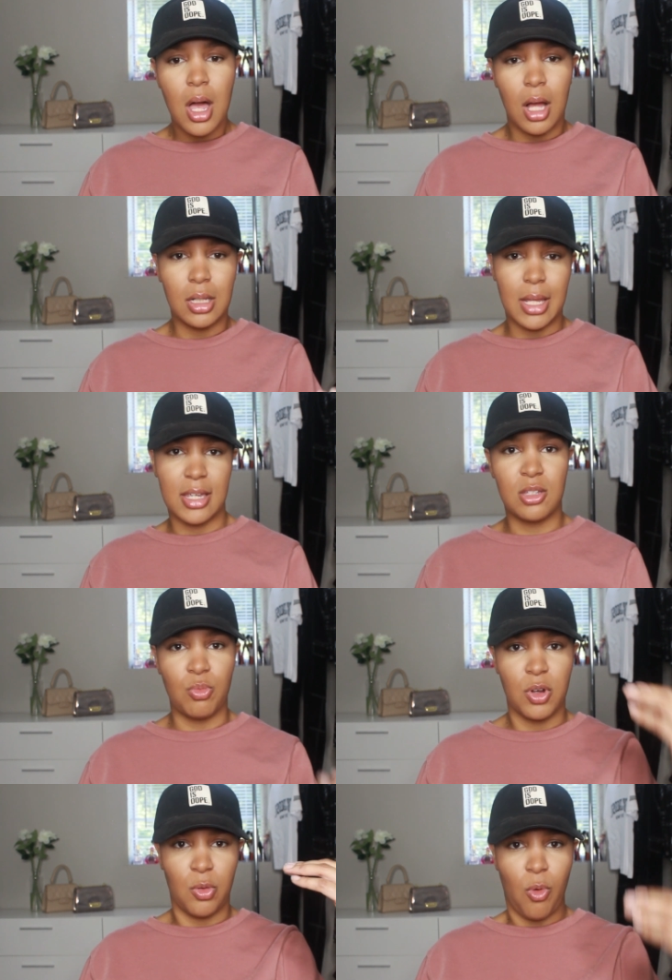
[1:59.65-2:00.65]
unless
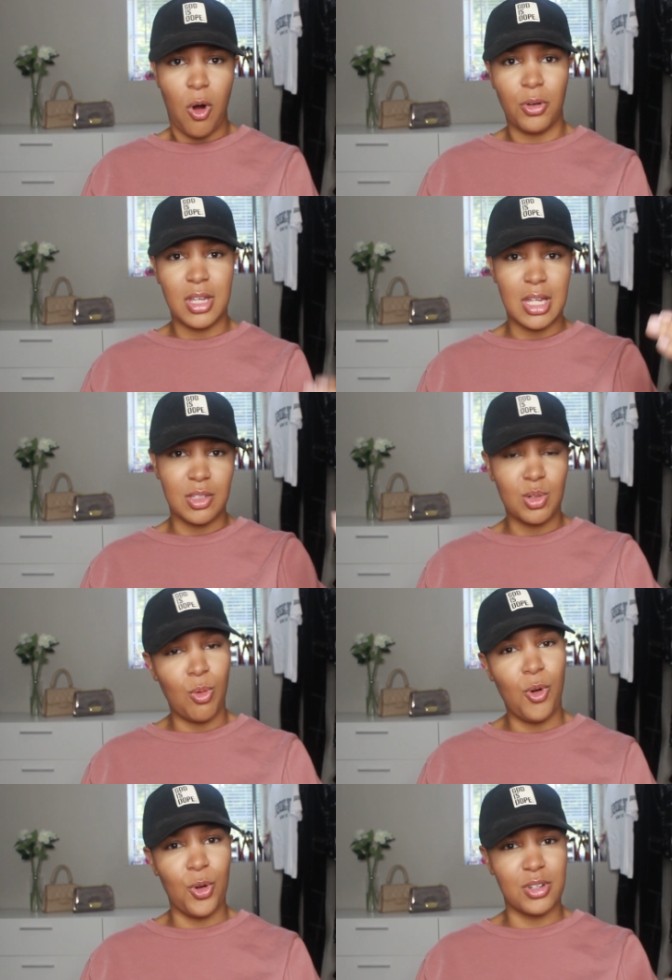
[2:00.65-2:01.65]
we're walking
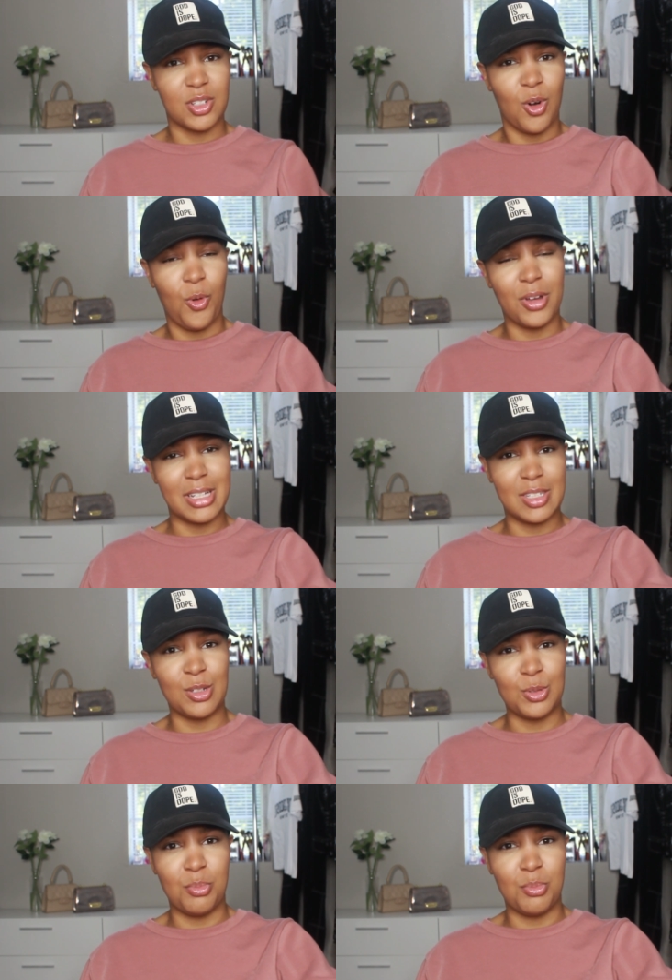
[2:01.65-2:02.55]
towards going to